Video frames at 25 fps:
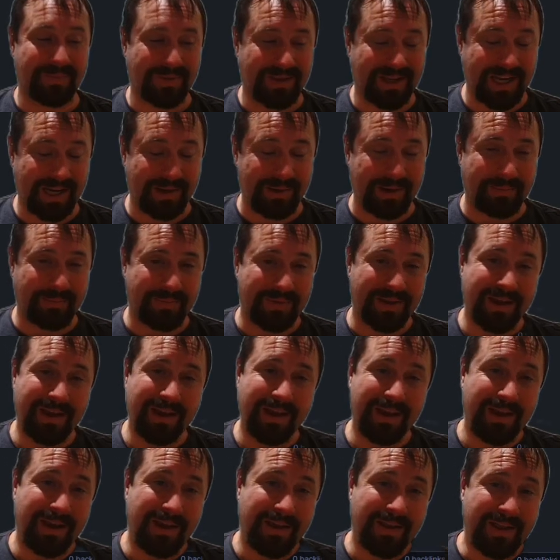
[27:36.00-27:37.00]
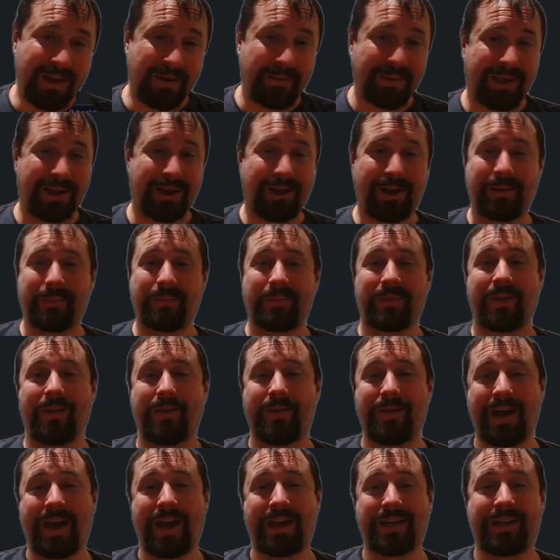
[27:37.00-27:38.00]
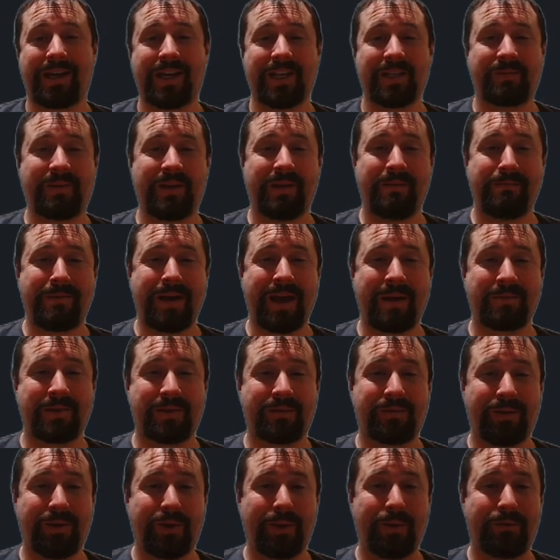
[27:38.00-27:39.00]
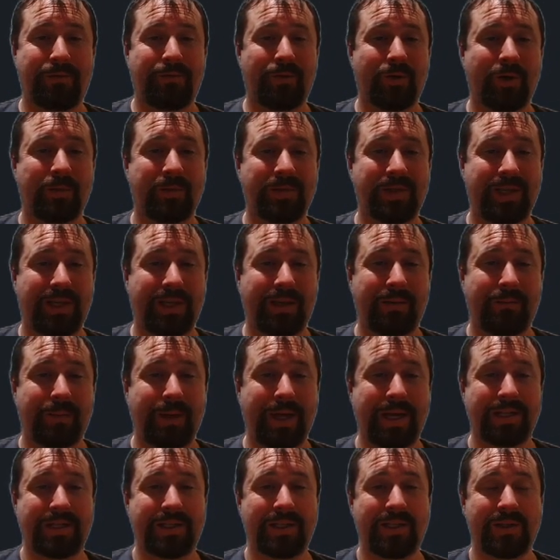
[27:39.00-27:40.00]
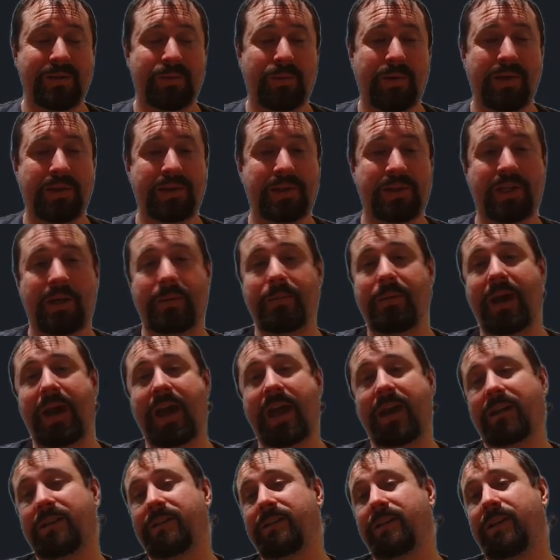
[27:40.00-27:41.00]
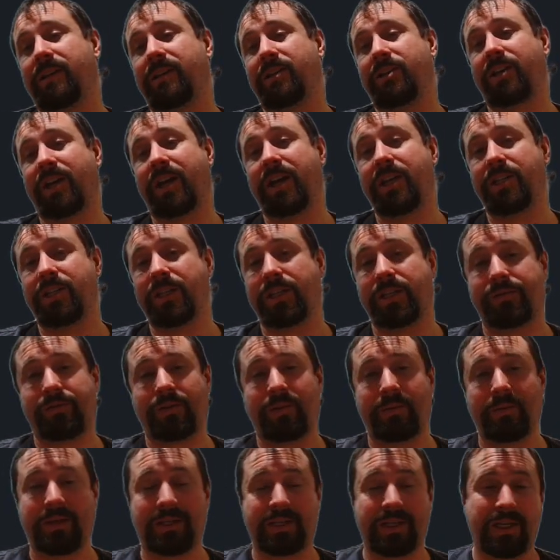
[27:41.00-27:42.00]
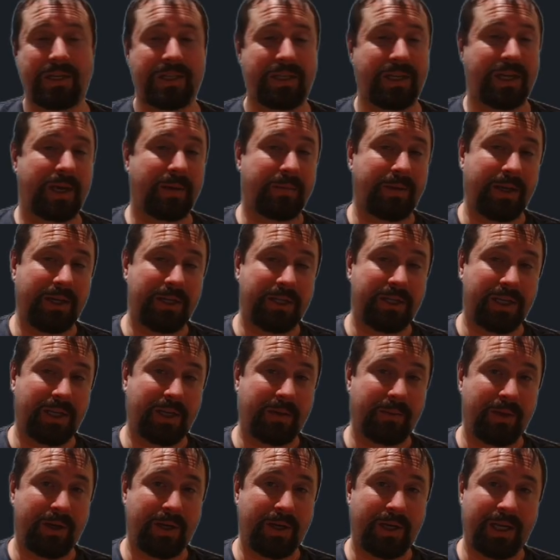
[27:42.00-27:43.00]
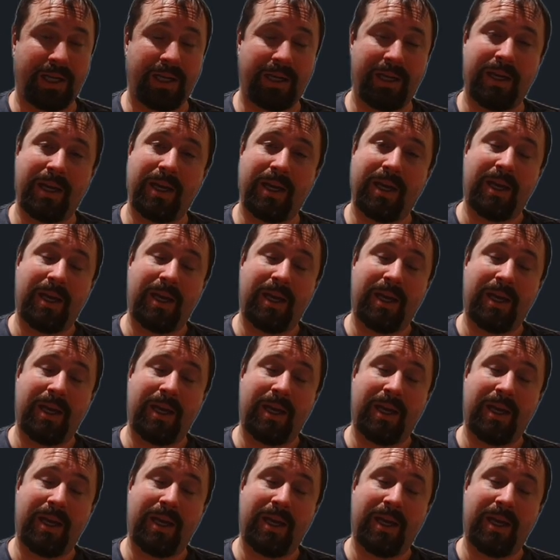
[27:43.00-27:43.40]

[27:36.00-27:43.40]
anyway, there we go. That has been Maps View for Obsidian bases with some hacked in changes from the TTRPG community.